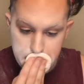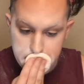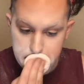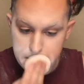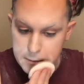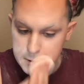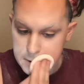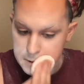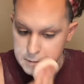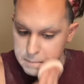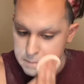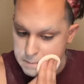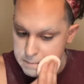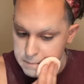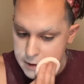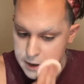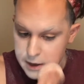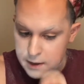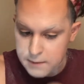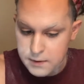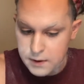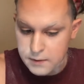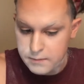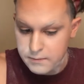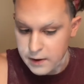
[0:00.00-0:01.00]
Because
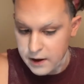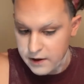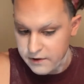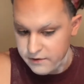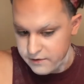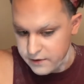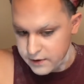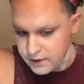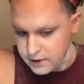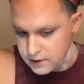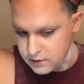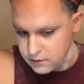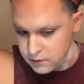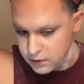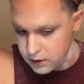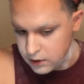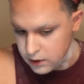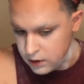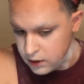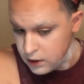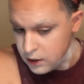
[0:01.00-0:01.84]
baby, my face would